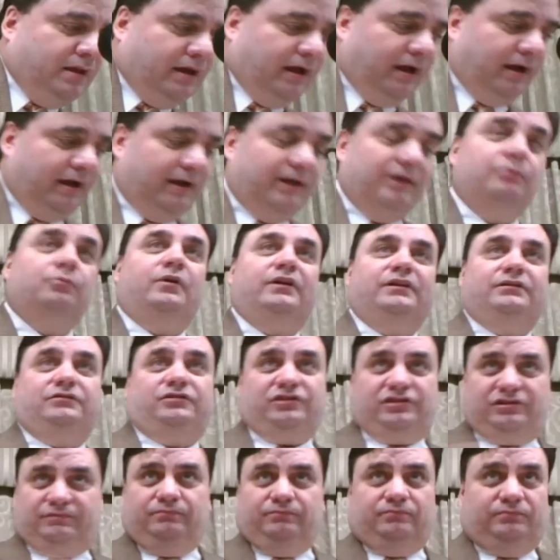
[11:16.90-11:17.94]
Uh, and we
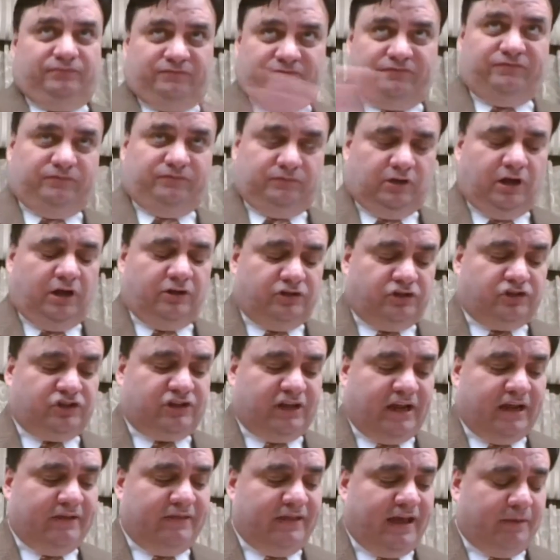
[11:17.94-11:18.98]

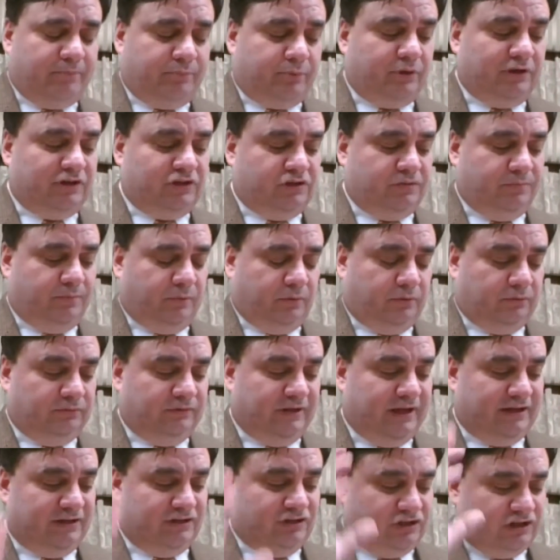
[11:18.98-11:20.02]
understand that principle
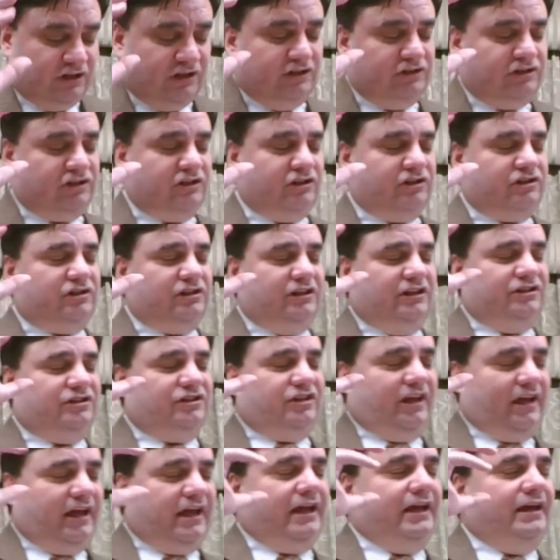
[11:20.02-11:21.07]
that Jesus is
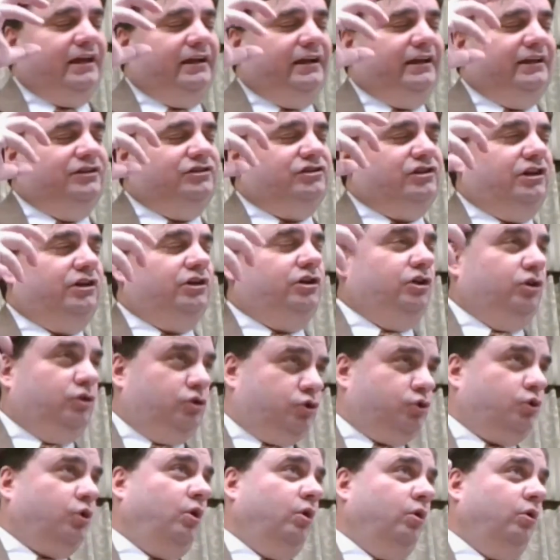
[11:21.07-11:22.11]
the head, he's in
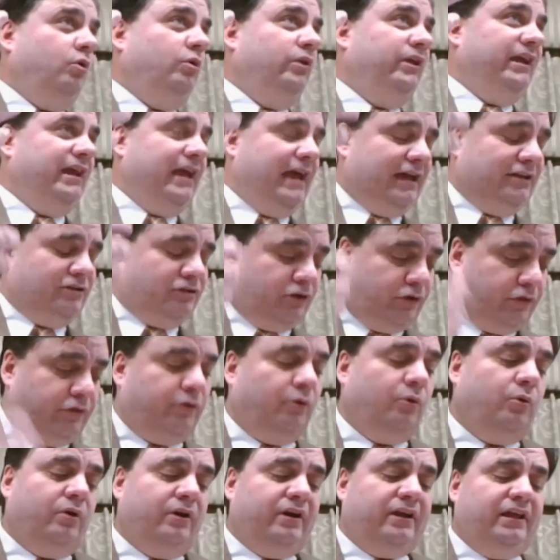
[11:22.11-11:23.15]
control, he has
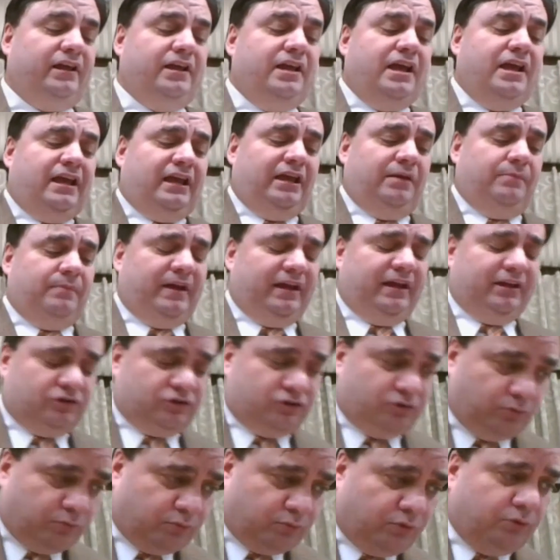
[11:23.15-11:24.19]
authority, he
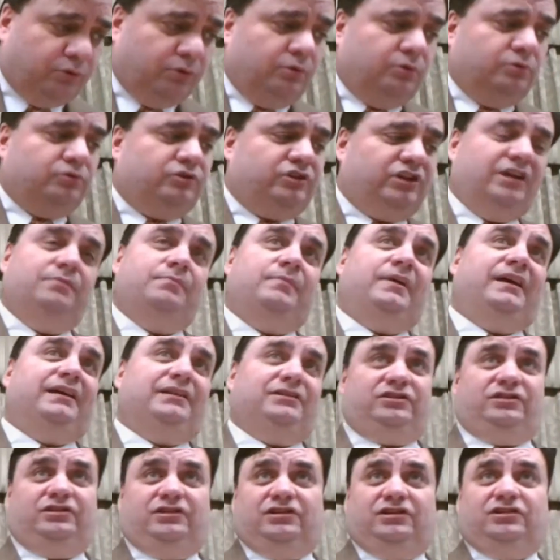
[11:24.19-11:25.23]
makes the rules, he
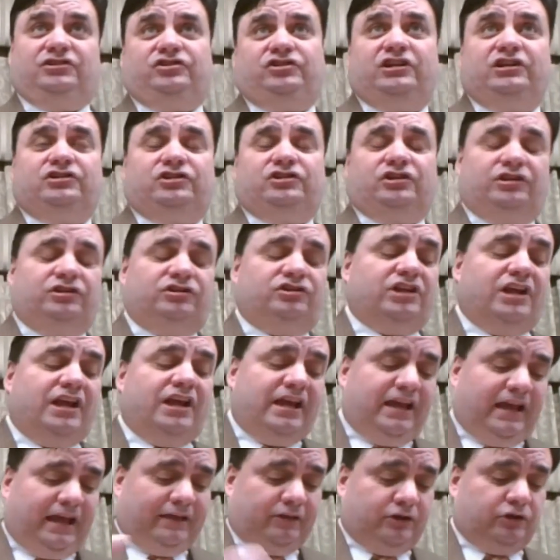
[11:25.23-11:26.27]
makes the decisions,
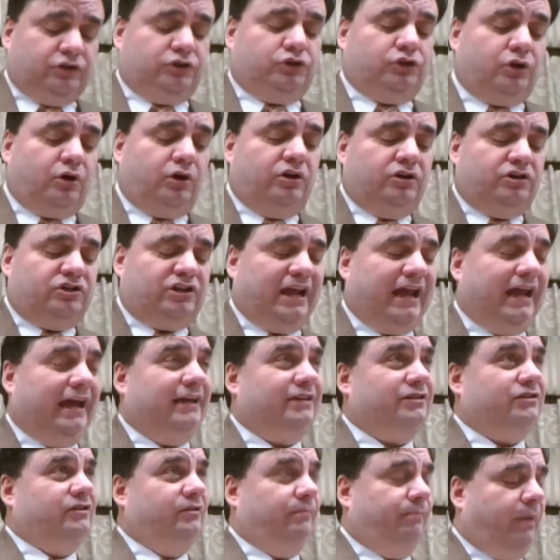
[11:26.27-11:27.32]
and the church
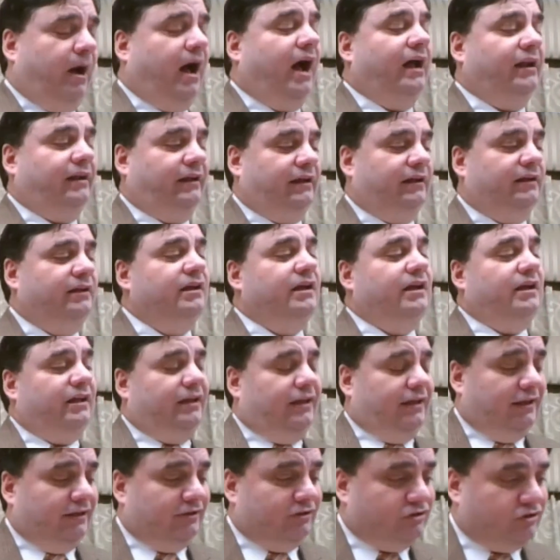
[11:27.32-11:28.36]
as the body
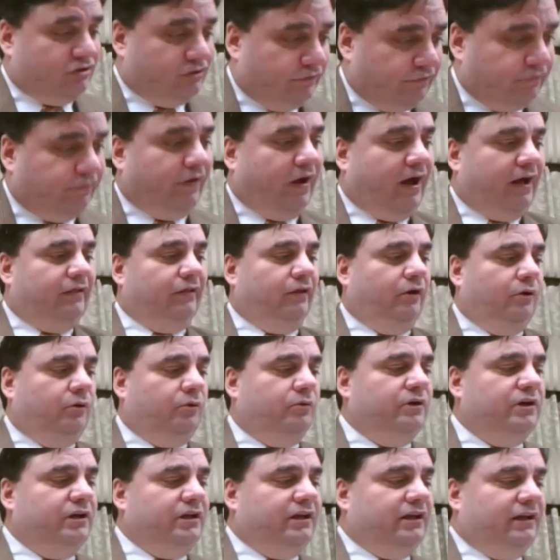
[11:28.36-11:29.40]
is to
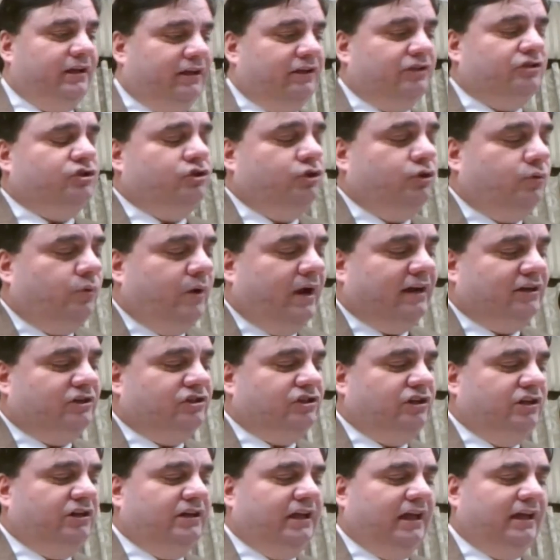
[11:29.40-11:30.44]
follow his
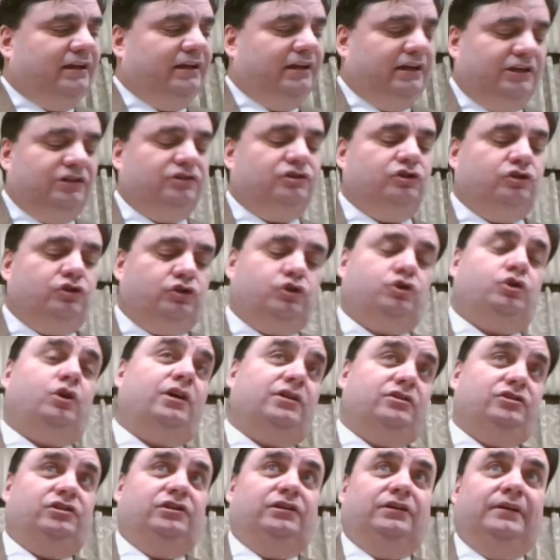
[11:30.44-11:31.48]
direction and his
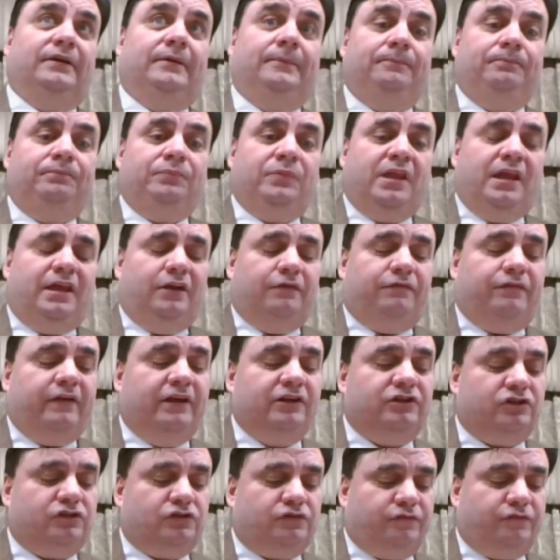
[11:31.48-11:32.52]
instruction. In
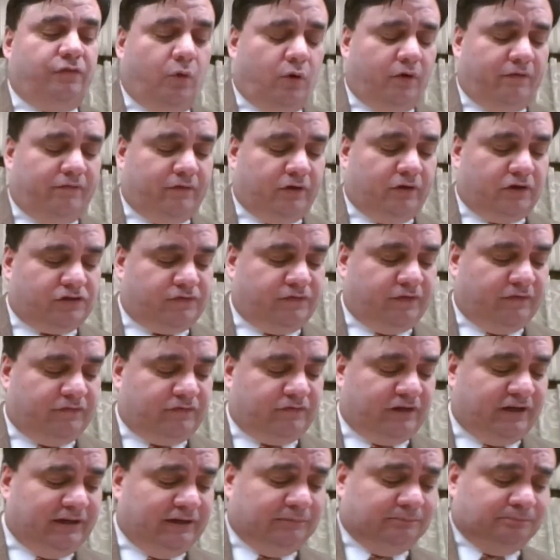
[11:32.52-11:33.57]
Ephesians 4, verse
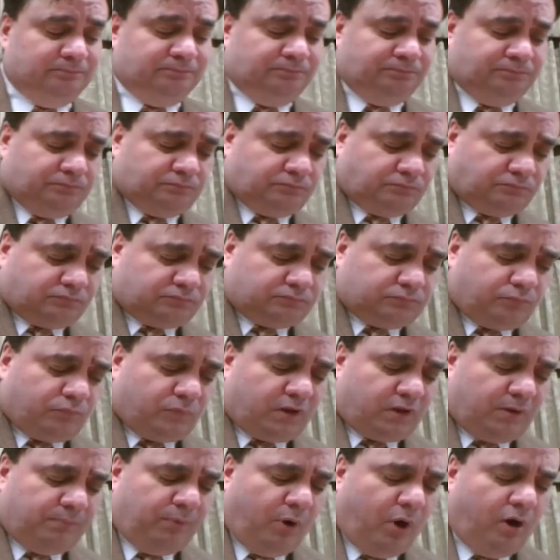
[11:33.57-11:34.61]
15,
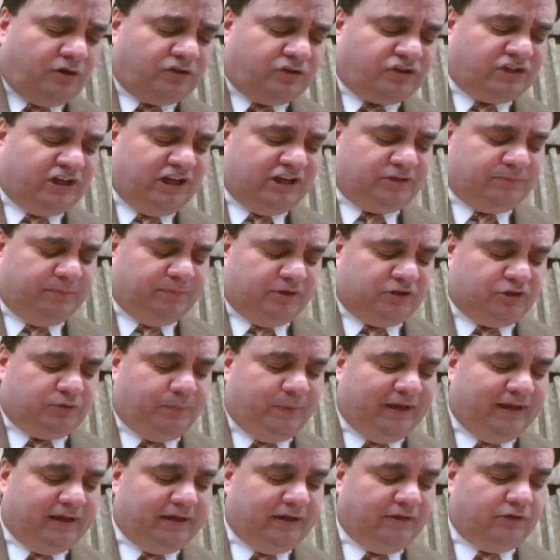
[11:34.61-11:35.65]
Paul says, But
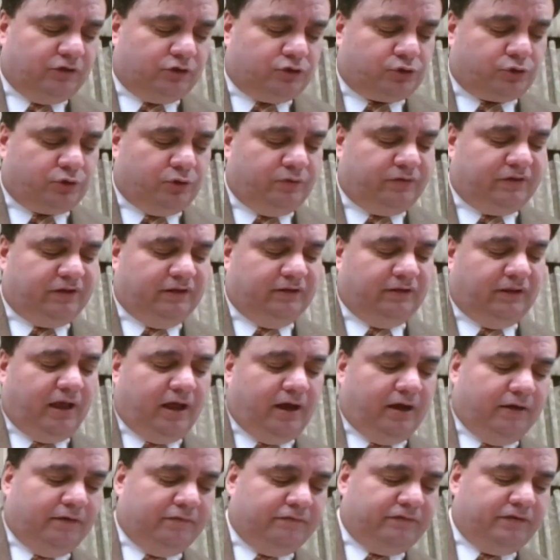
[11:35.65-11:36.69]
speaking the truth in
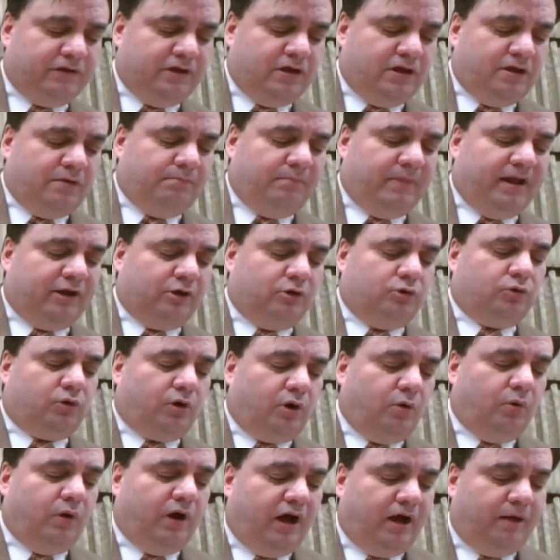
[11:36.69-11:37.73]
love may
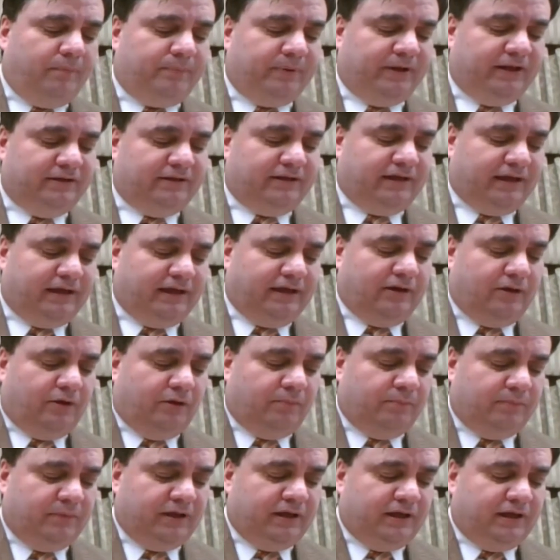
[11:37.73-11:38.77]
grow up into
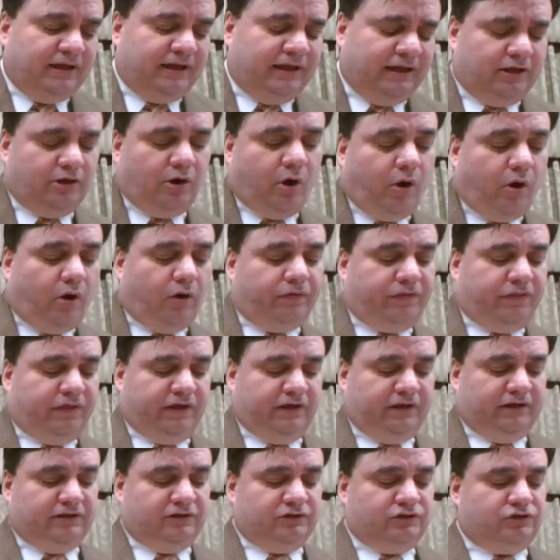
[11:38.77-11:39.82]
him in all
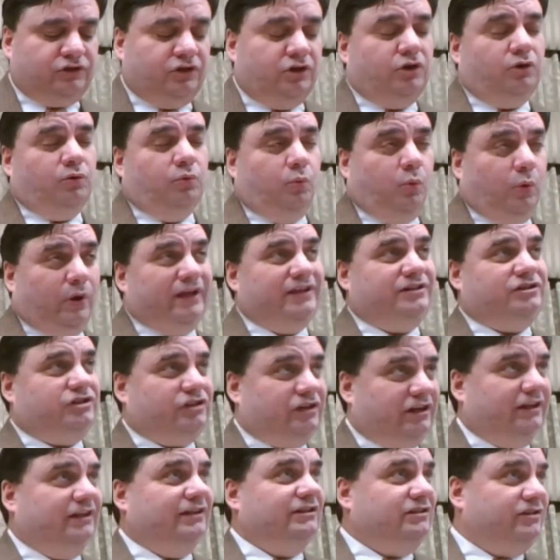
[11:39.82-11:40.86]
things, which
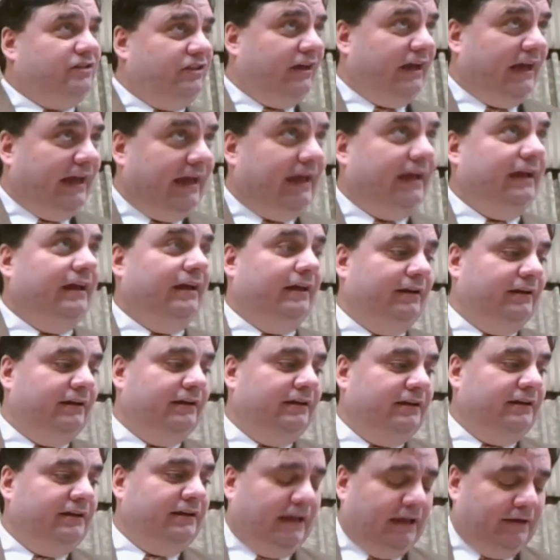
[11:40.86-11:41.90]
is the head,
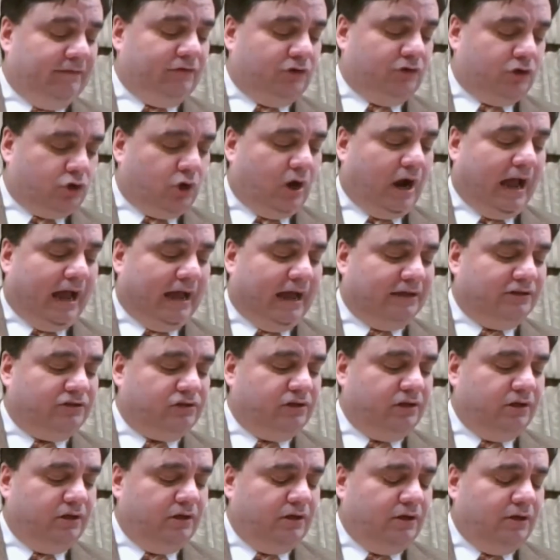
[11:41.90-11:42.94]
even Christ,